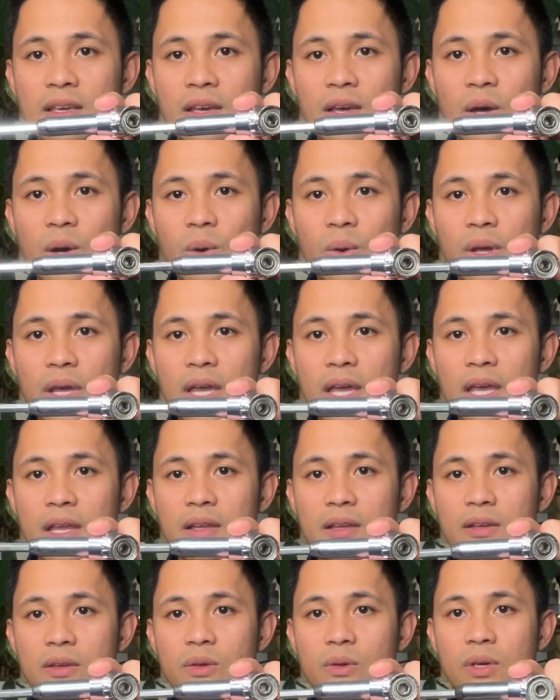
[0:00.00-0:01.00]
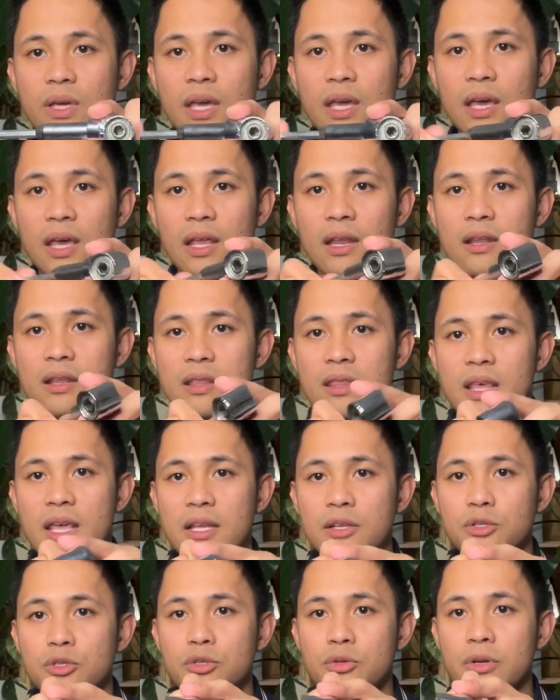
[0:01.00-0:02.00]
okay, and you can
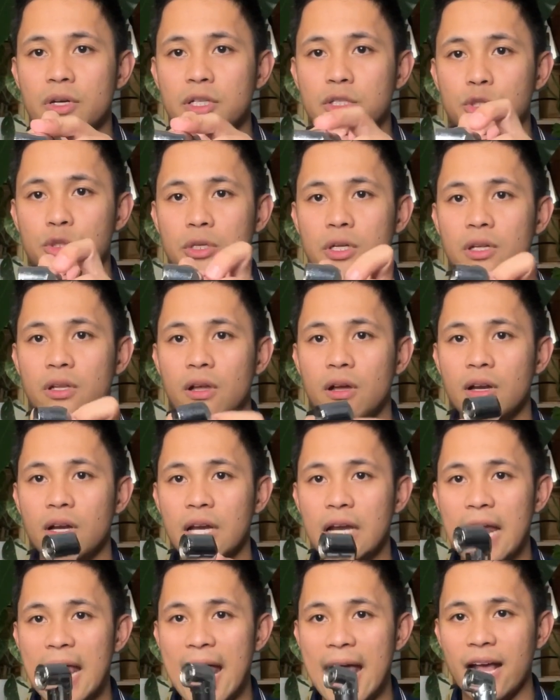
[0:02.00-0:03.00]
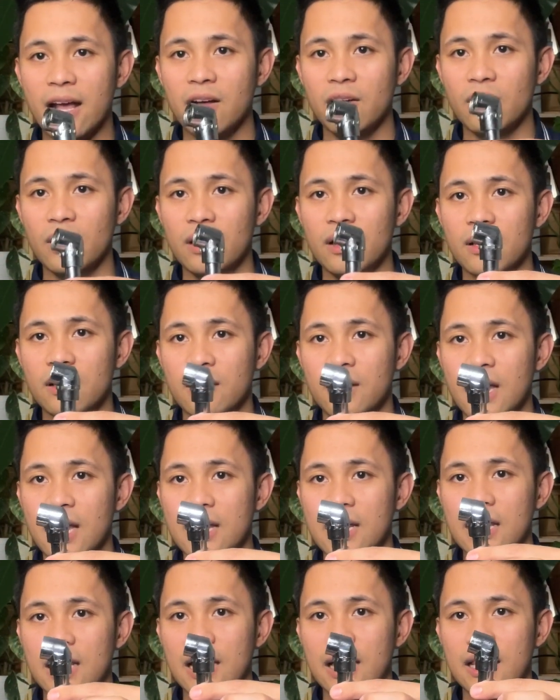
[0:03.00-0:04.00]
then do a drill on an angle,
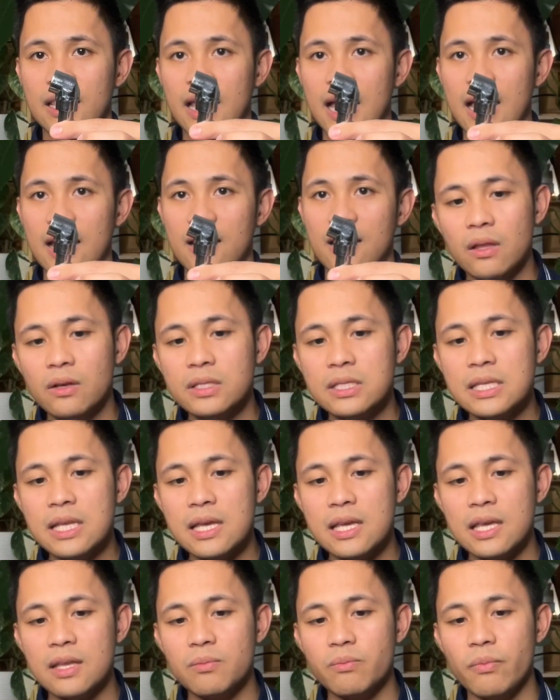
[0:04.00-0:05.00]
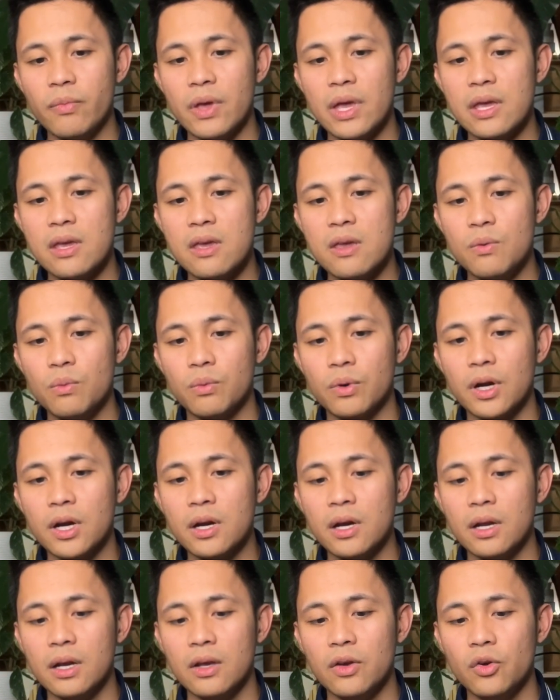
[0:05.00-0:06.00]
kind of like that. Looks like it may
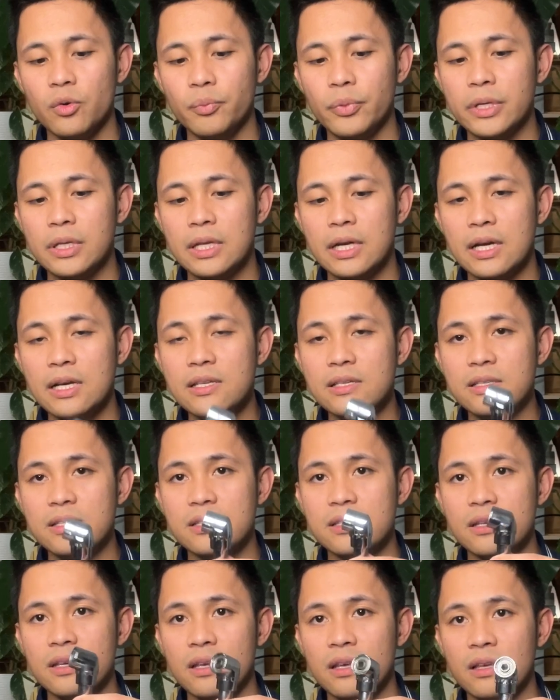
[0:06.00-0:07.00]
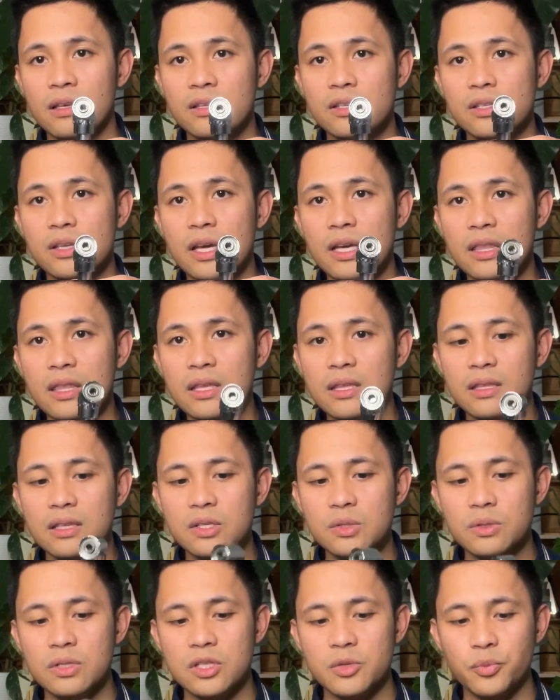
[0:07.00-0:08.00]
work, and I hope it does. So I think
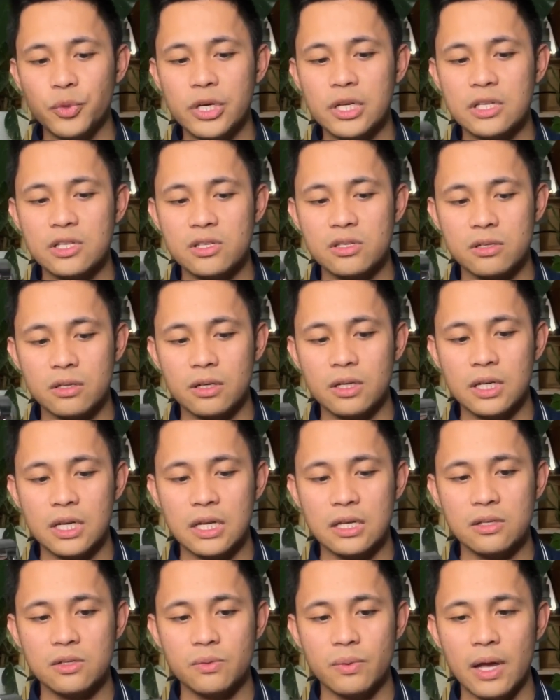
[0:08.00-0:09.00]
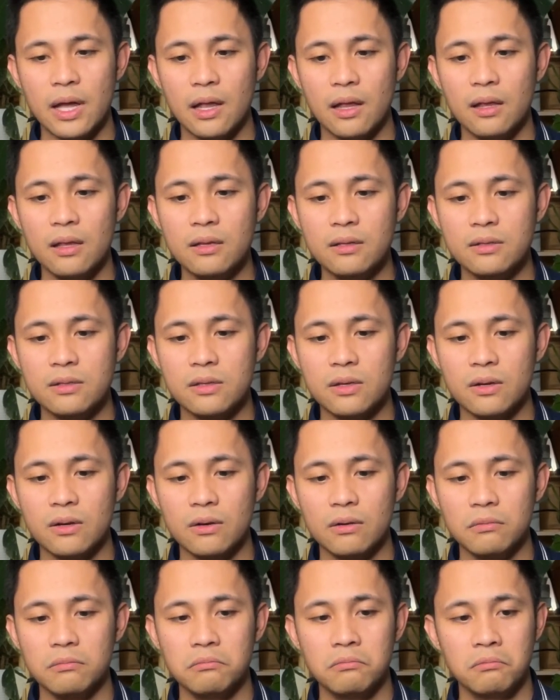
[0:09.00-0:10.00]
this one's pretty sturdy as well,
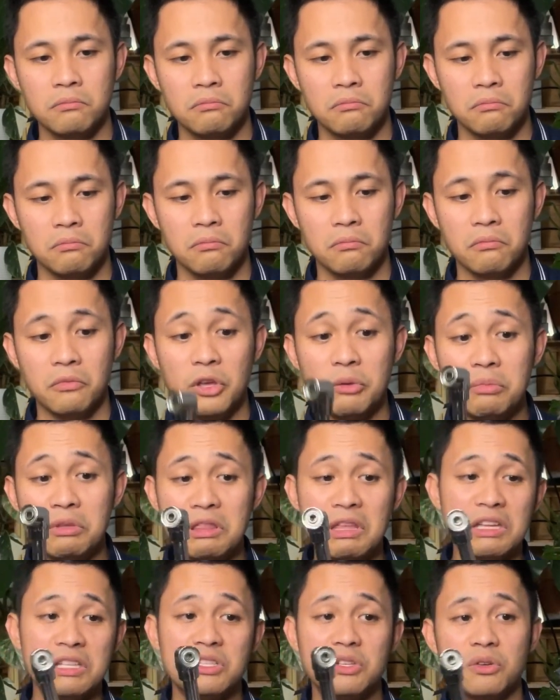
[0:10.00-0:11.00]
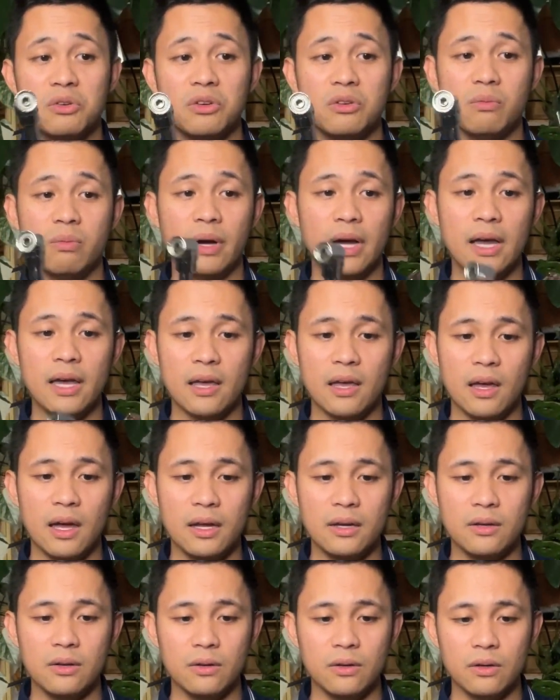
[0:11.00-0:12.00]
so maybe that's a good buy. I
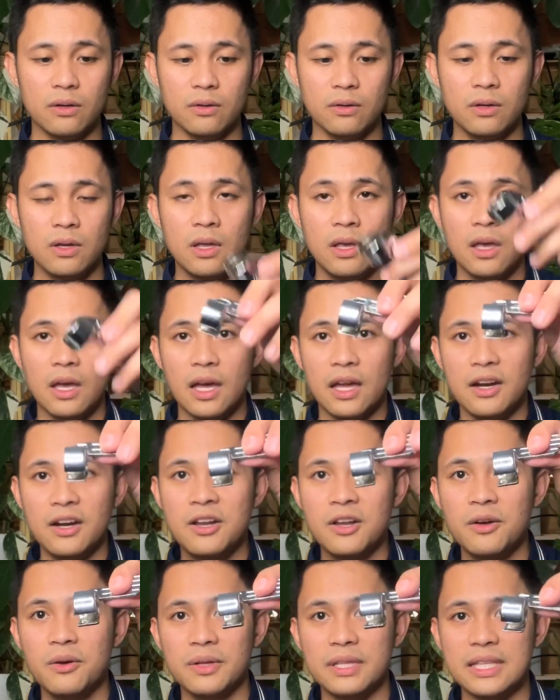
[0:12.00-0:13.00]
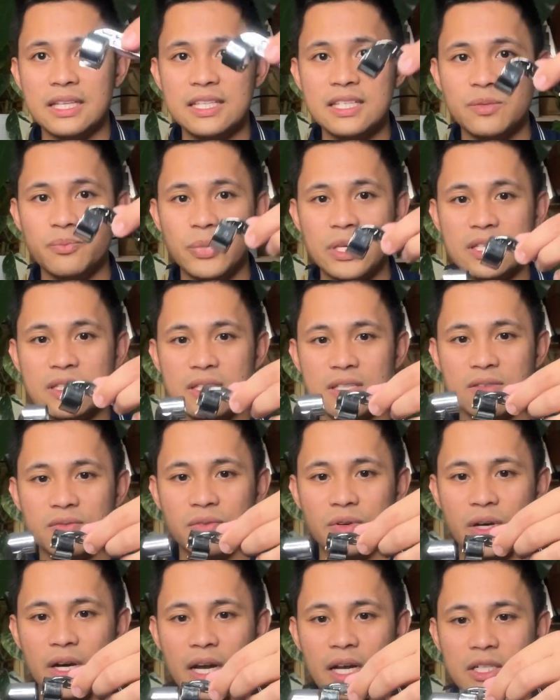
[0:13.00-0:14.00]
don't know. I don't know what this piece is
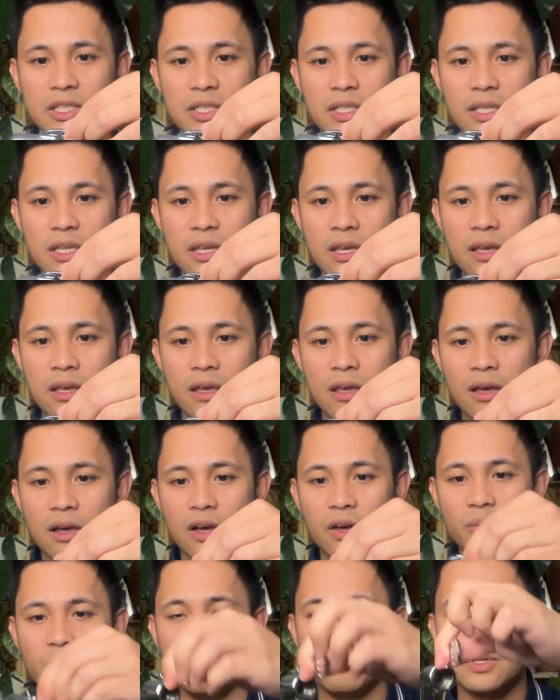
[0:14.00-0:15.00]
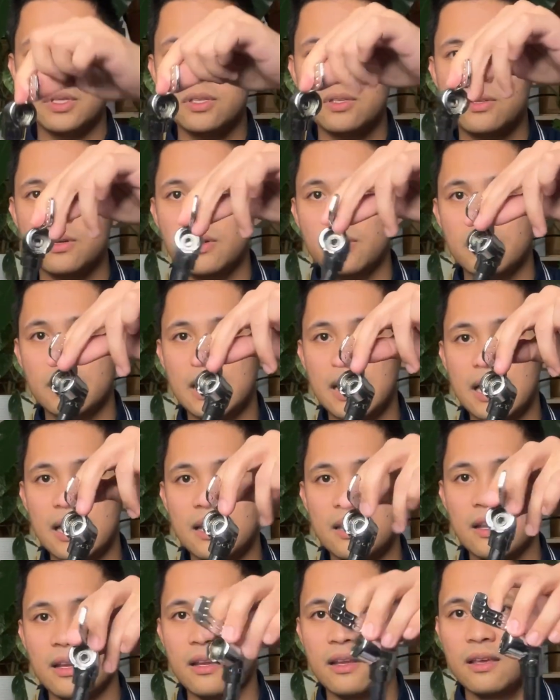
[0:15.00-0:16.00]
for actually. Or maybe it's to hold that in.